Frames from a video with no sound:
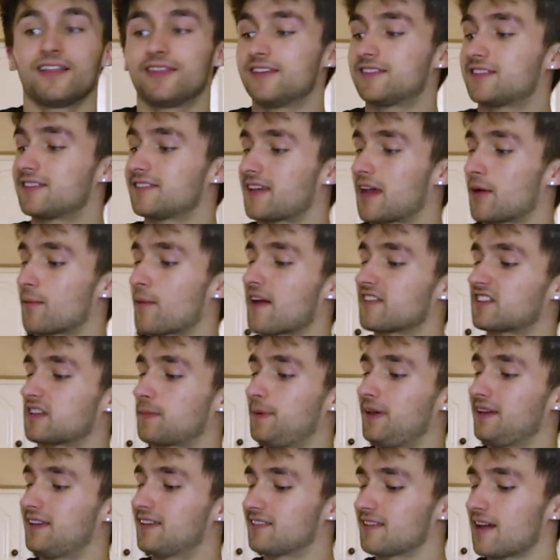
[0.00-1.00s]
this is a
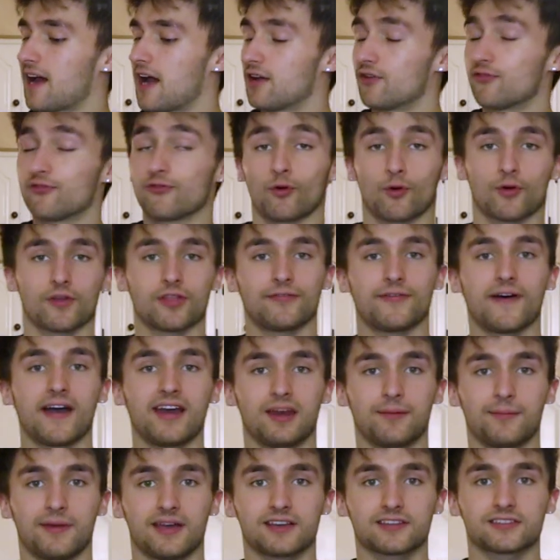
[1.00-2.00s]
recipe designed for the
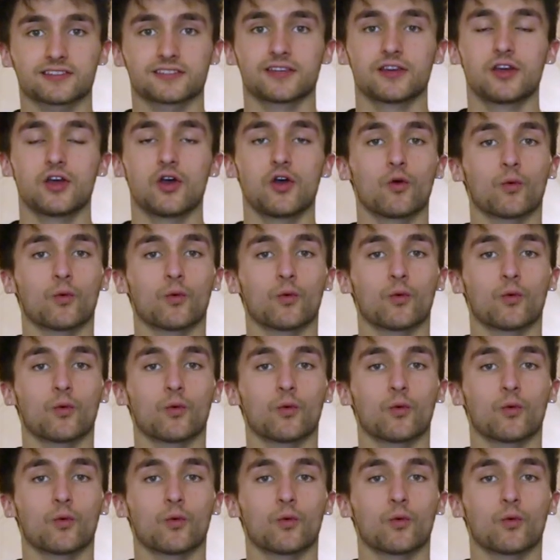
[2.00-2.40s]
Vitamix.